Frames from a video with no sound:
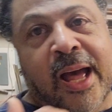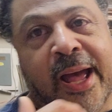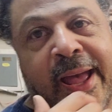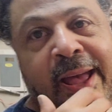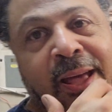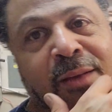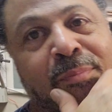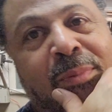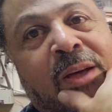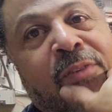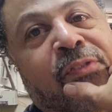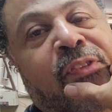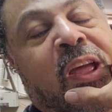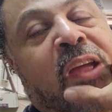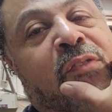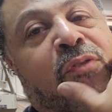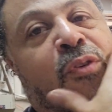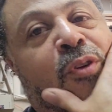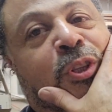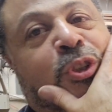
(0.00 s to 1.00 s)
I had my
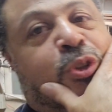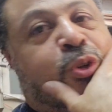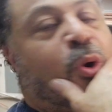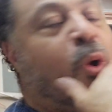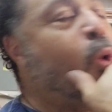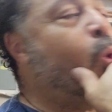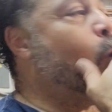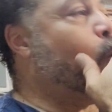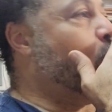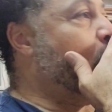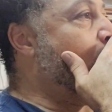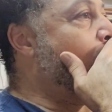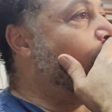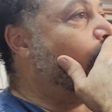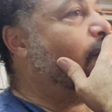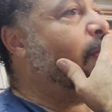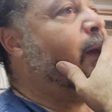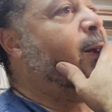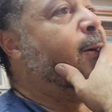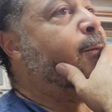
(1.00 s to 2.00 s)
favorite troll
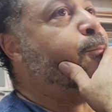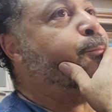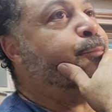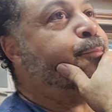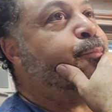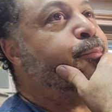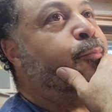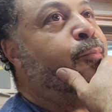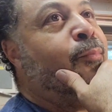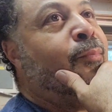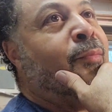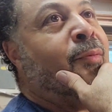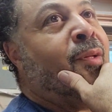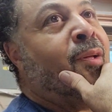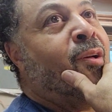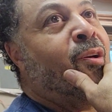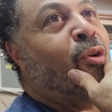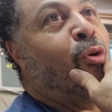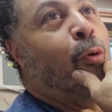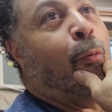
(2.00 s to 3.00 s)
out there
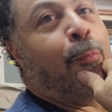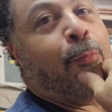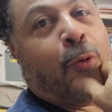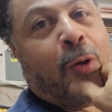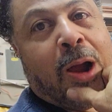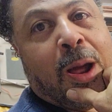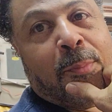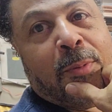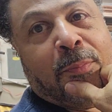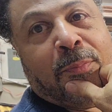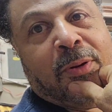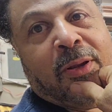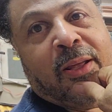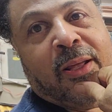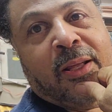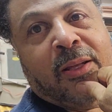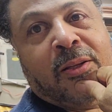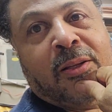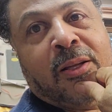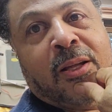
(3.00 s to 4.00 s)
who
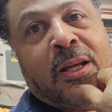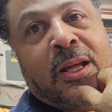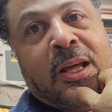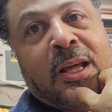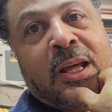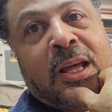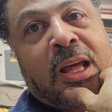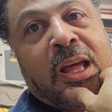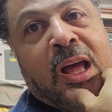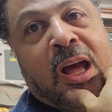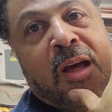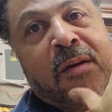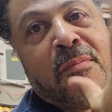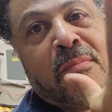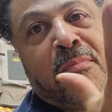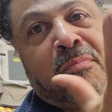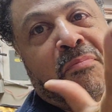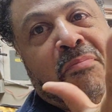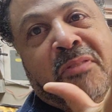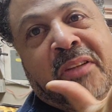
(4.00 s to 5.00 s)
probably
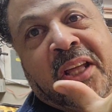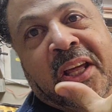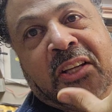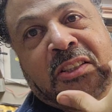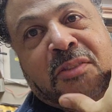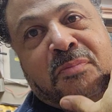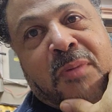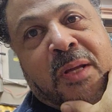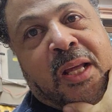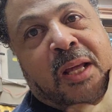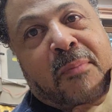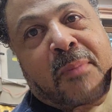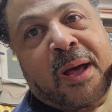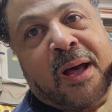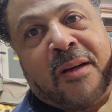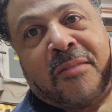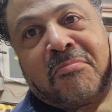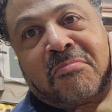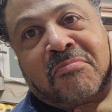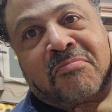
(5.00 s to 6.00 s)
gives me
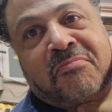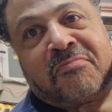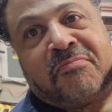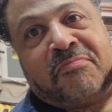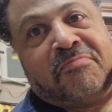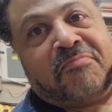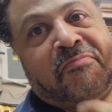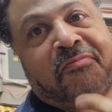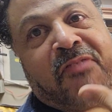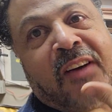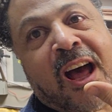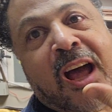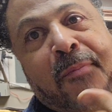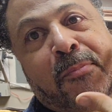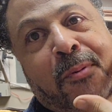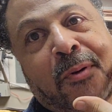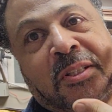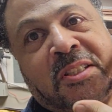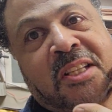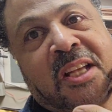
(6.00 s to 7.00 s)
about
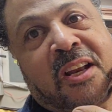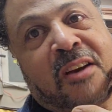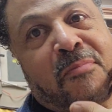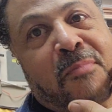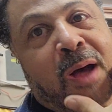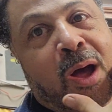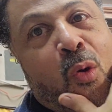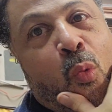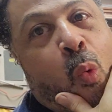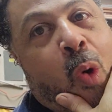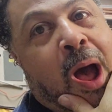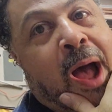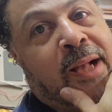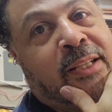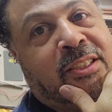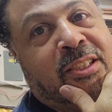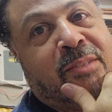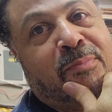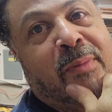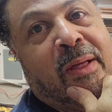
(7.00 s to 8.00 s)
5% of my
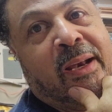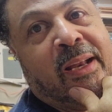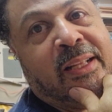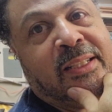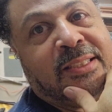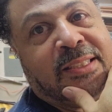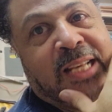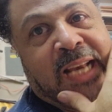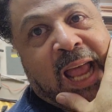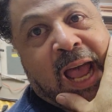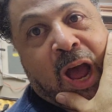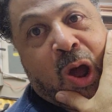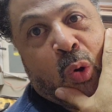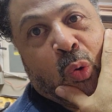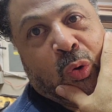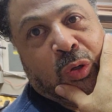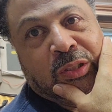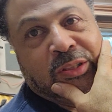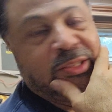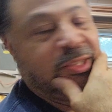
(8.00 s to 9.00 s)
watch minutes and
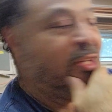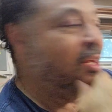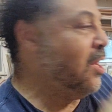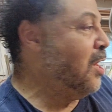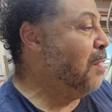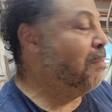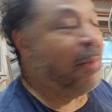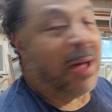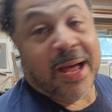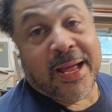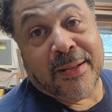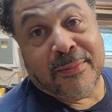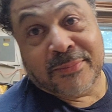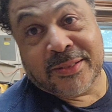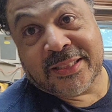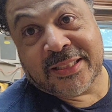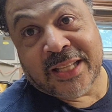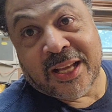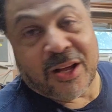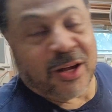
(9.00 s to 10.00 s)
hours by
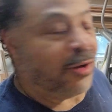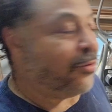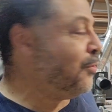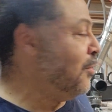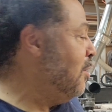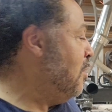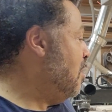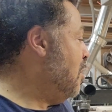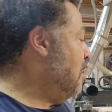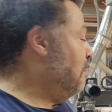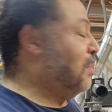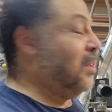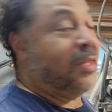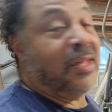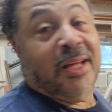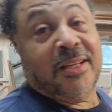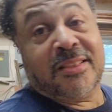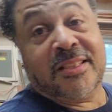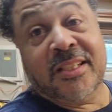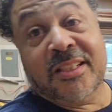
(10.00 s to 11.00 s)
himself
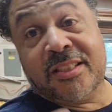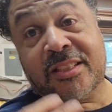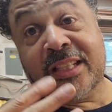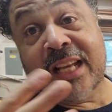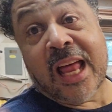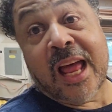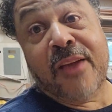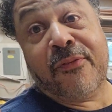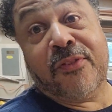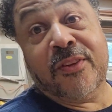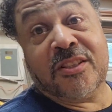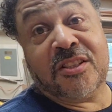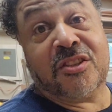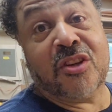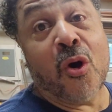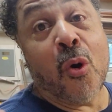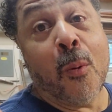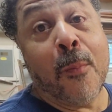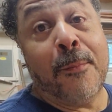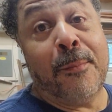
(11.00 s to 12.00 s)
because his life is
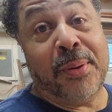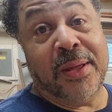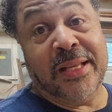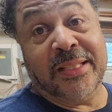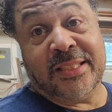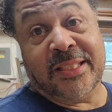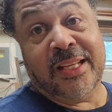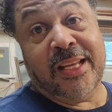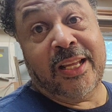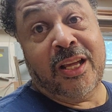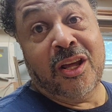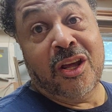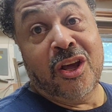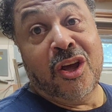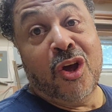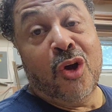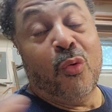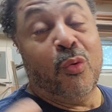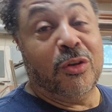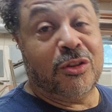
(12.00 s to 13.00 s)
so busy
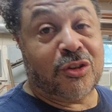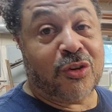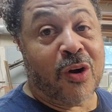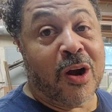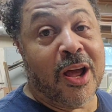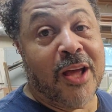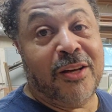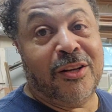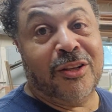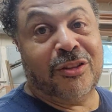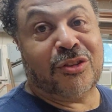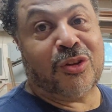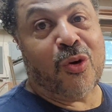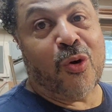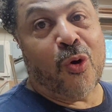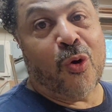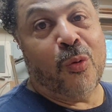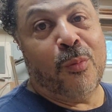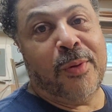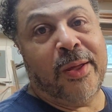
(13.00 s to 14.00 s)
with trying to
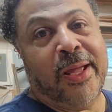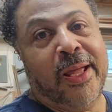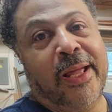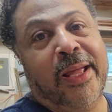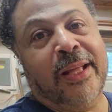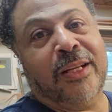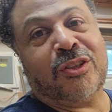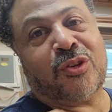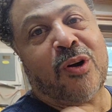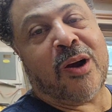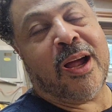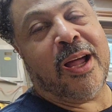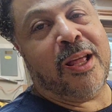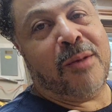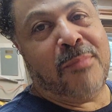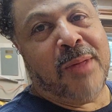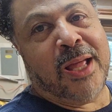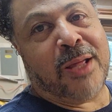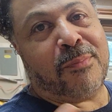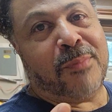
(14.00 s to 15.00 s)
troll me and try
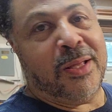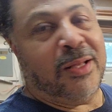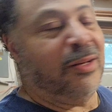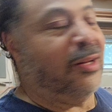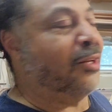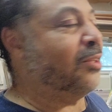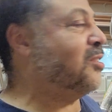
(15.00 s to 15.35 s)
and make me